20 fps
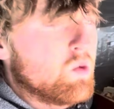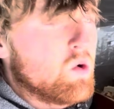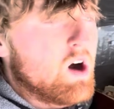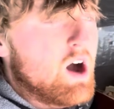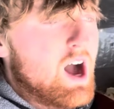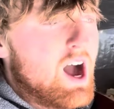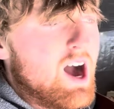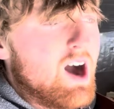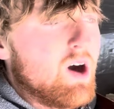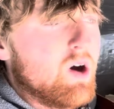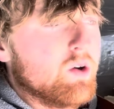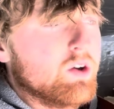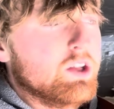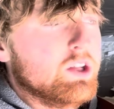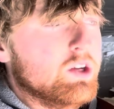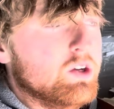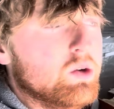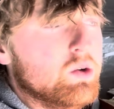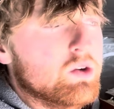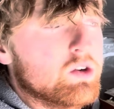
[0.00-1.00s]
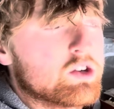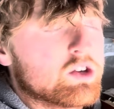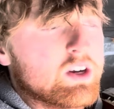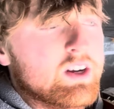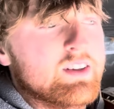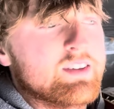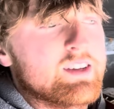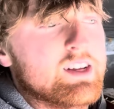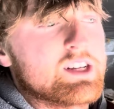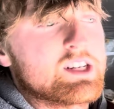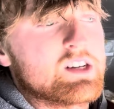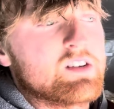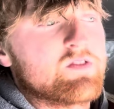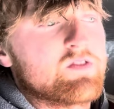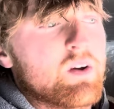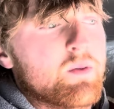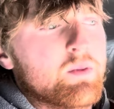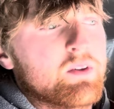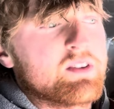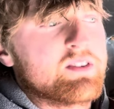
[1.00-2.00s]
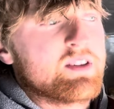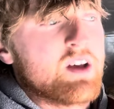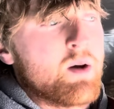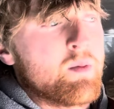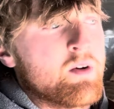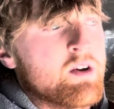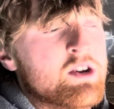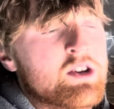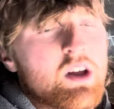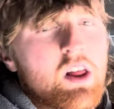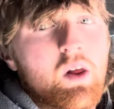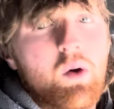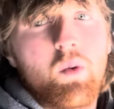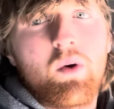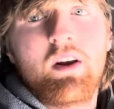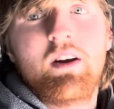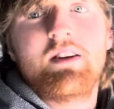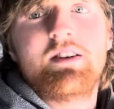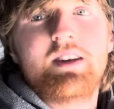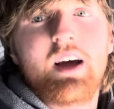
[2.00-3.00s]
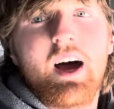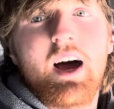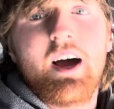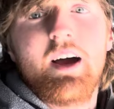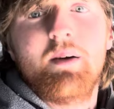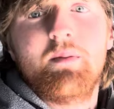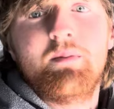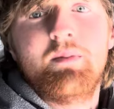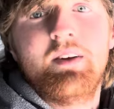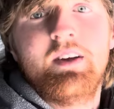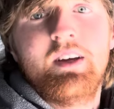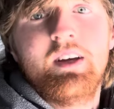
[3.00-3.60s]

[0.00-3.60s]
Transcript: how you transition from the summer to the winter time.